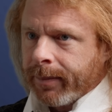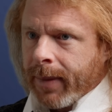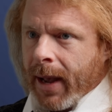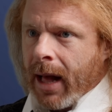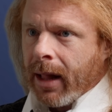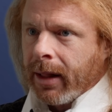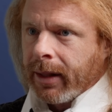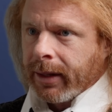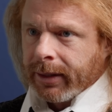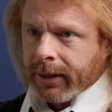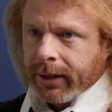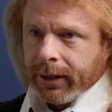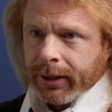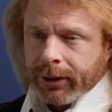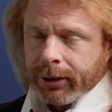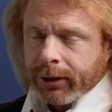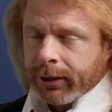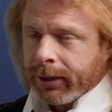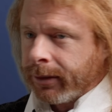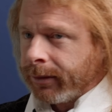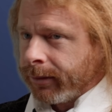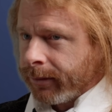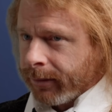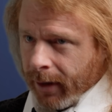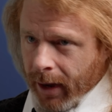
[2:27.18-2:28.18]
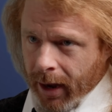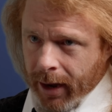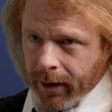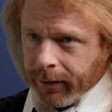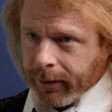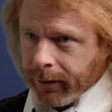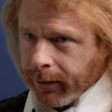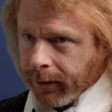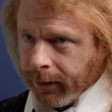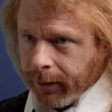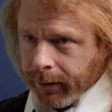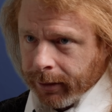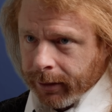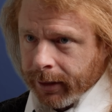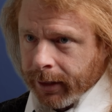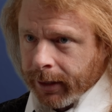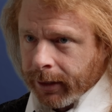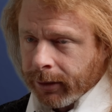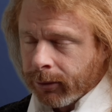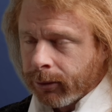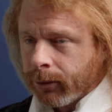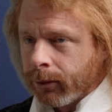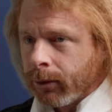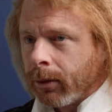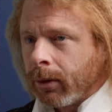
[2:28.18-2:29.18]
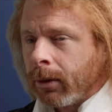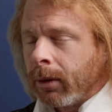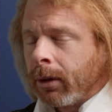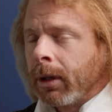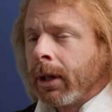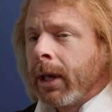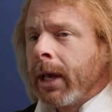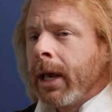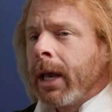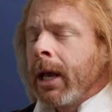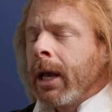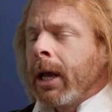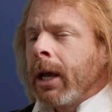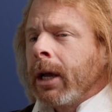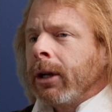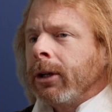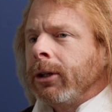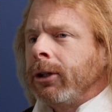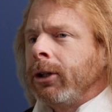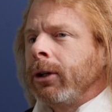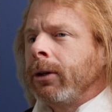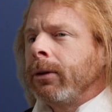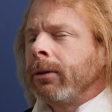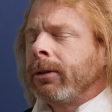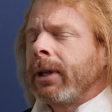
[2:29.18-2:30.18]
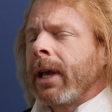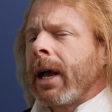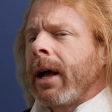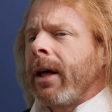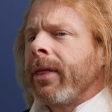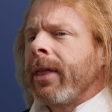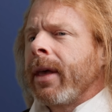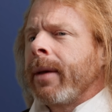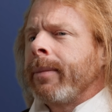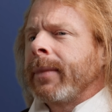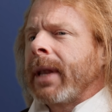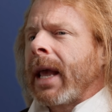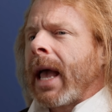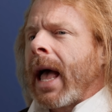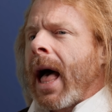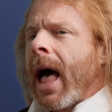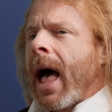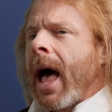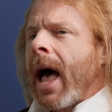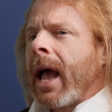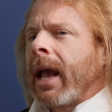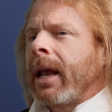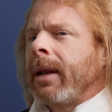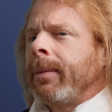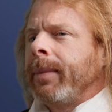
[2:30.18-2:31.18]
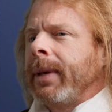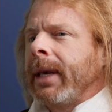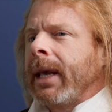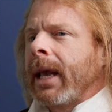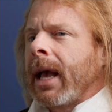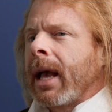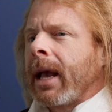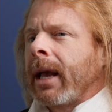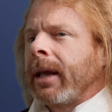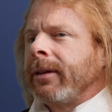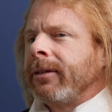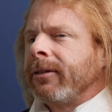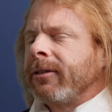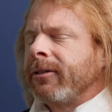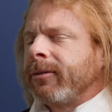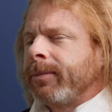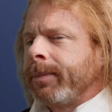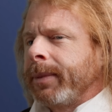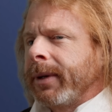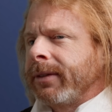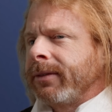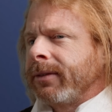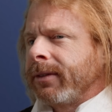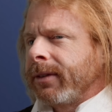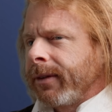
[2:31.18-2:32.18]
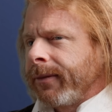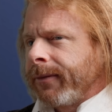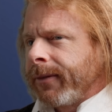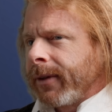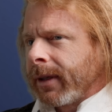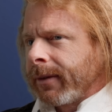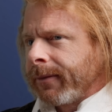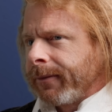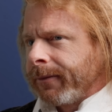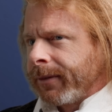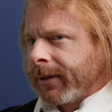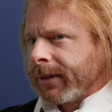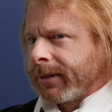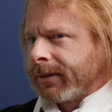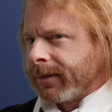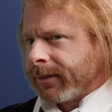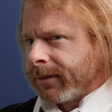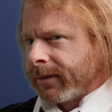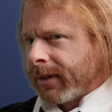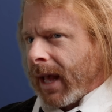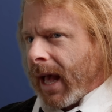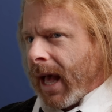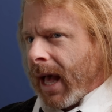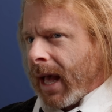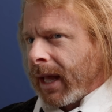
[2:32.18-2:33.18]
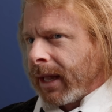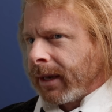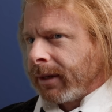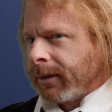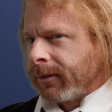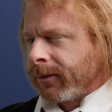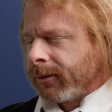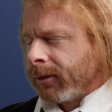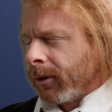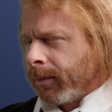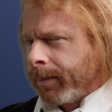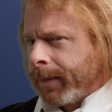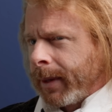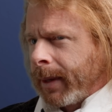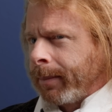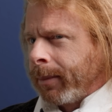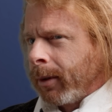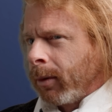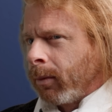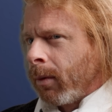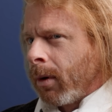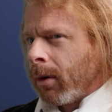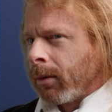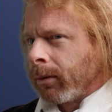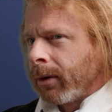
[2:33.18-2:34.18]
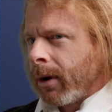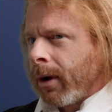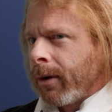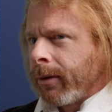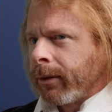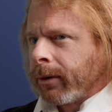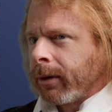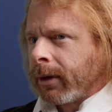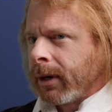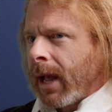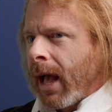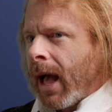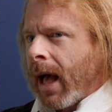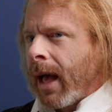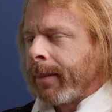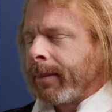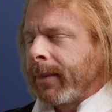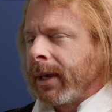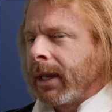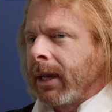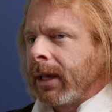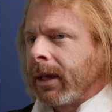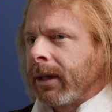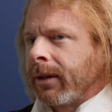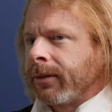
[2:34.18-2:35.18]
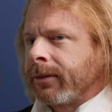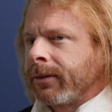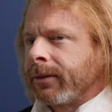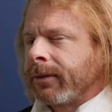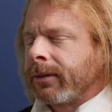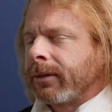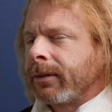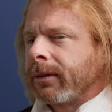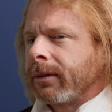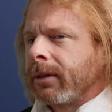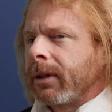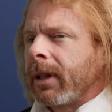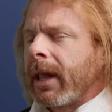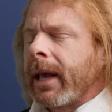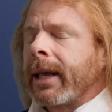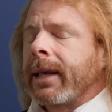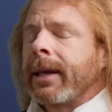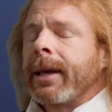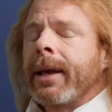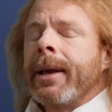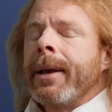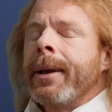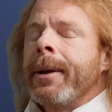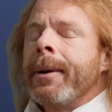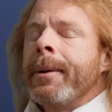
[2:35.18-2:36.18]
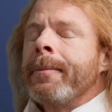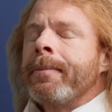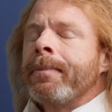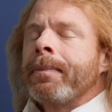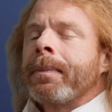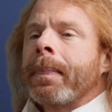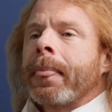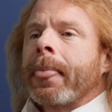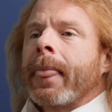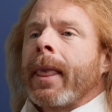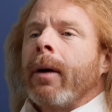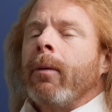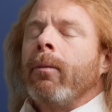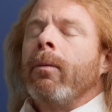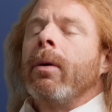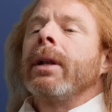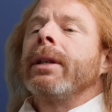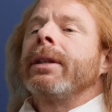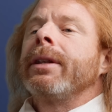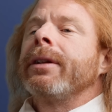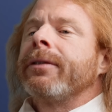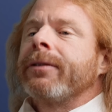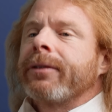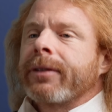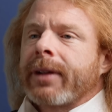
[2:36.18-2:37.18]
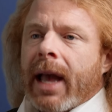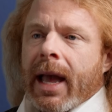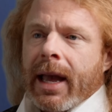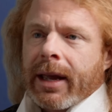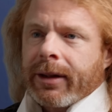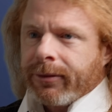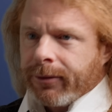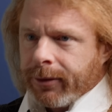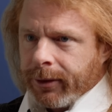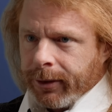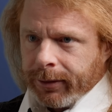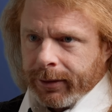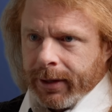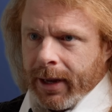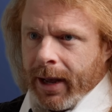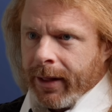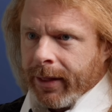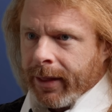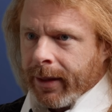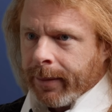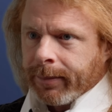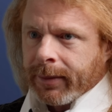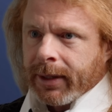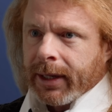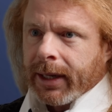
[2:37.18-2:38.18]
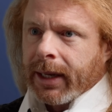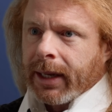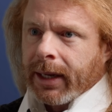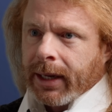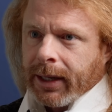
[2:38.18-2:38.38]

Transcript: politicians under your control, do you tell them to hide behind specific facades so people won't know they're communists? Like, what disguise do you tell them to get